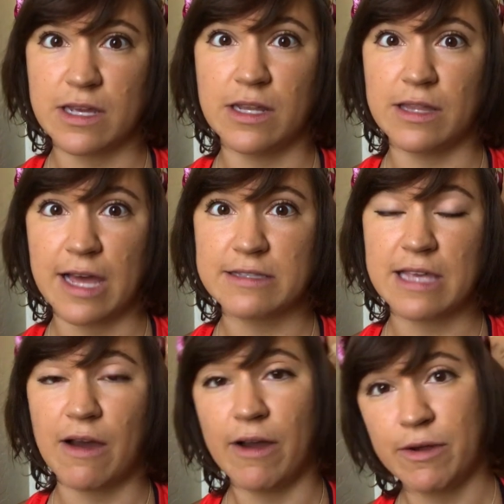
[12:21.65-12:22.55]
and that's
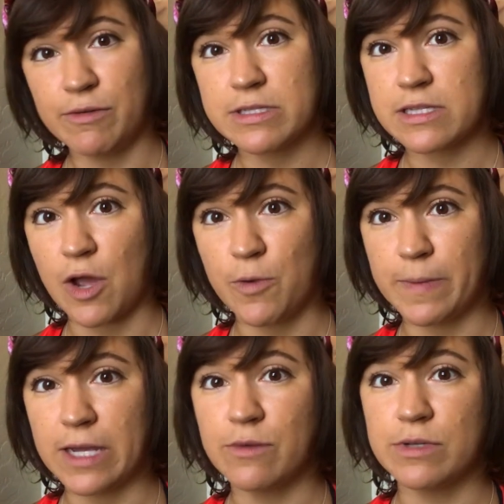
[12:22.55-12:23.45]
how I was
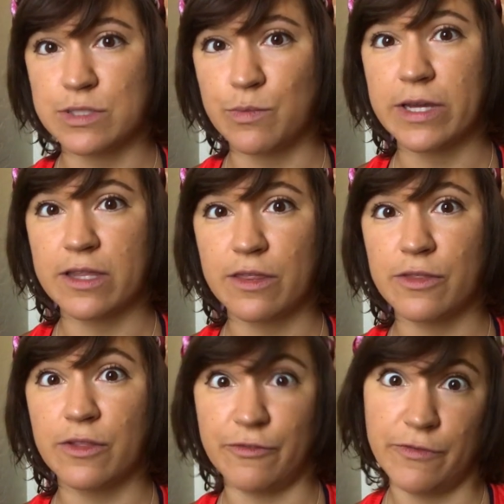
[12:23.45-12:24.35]
coping was with
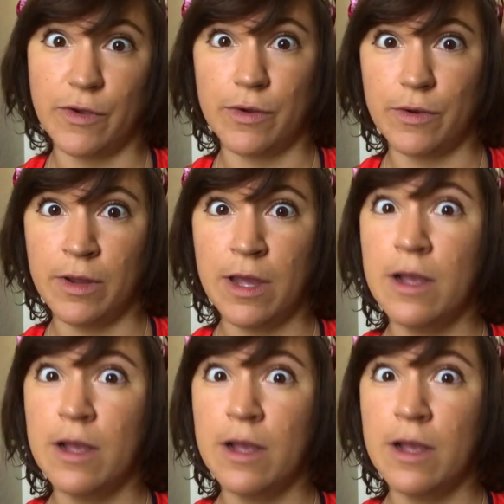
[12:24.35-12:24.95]
the food.